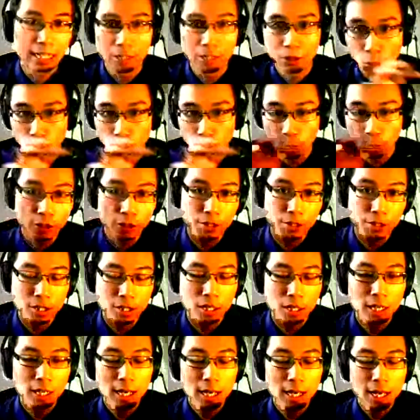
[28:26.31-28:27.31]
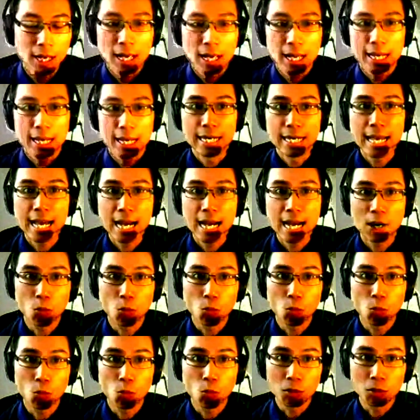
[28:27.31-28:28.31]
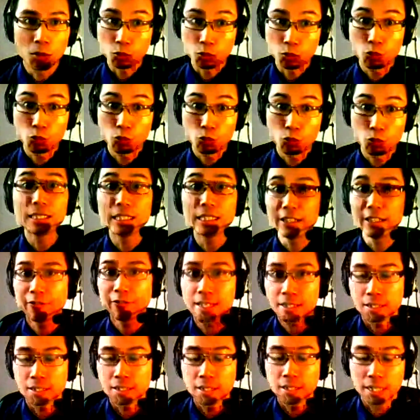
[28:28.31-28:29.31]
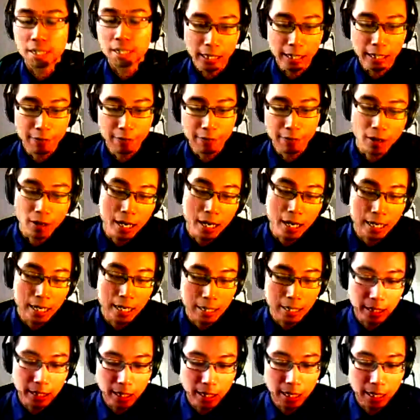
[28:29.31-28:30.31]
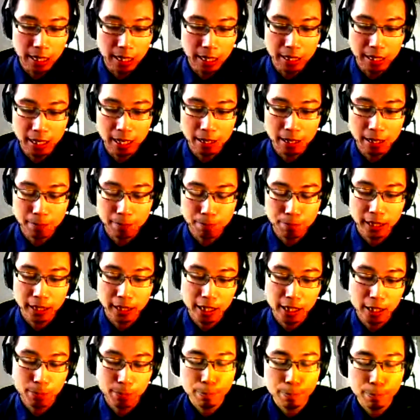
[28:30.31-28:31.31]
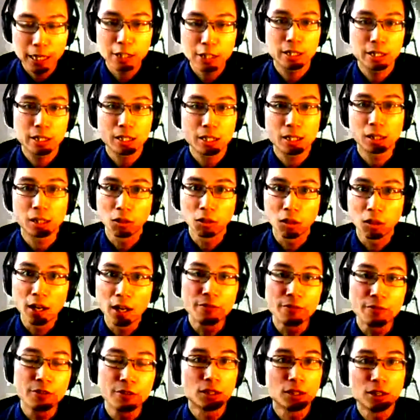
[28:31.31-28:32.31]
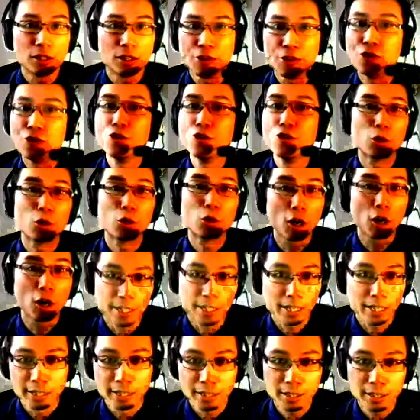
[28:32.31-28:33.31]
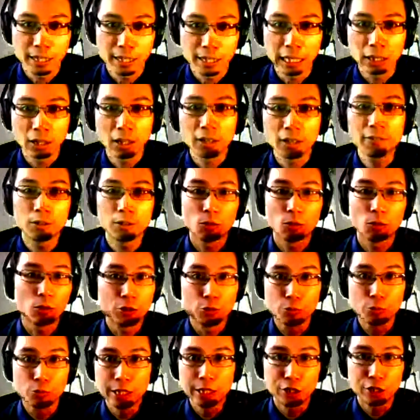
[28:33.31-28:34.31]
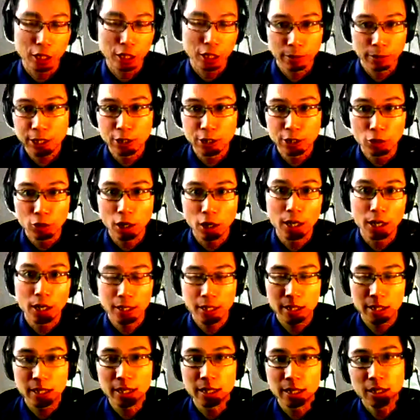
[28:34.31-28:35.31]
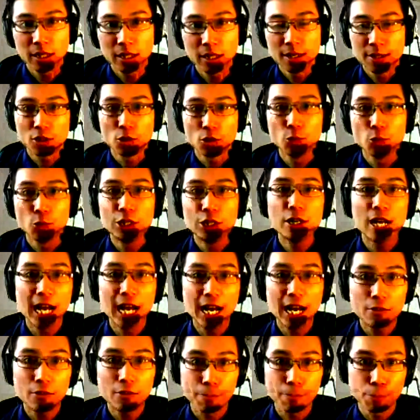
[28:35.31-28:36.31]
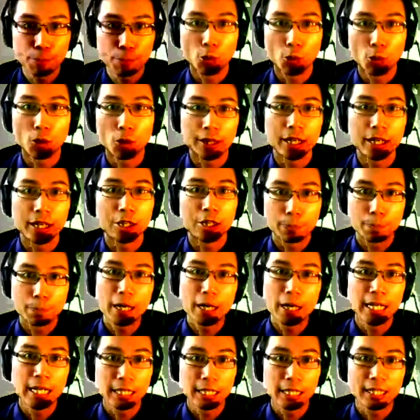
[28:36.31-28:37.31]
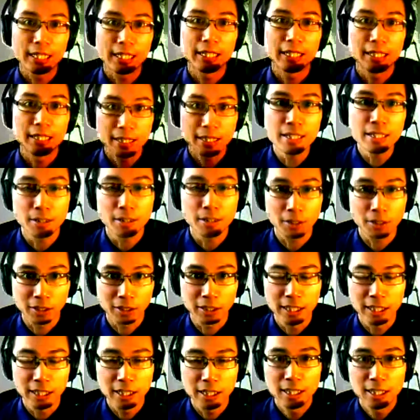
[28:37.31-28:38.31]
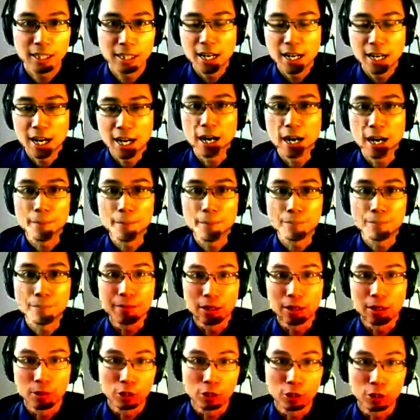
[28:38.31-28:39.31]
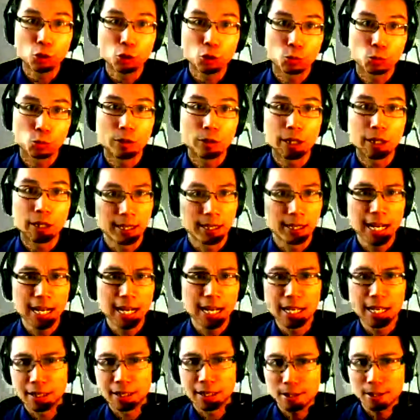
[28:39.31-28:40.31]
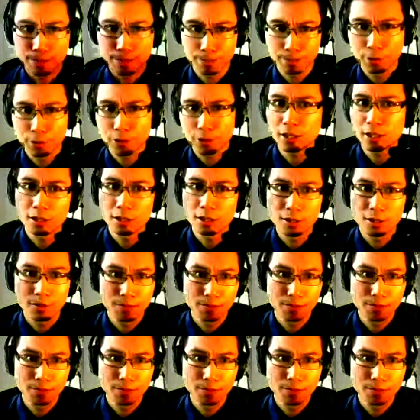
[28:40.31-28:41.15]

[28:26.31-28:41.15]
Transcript: the words. Now, what's really fascinating, I find, is that because Pinterest loves new content. They love it when you regenerate new content. So when you have a board that you're pinning to consistently, um, Google reads that, hey, this person's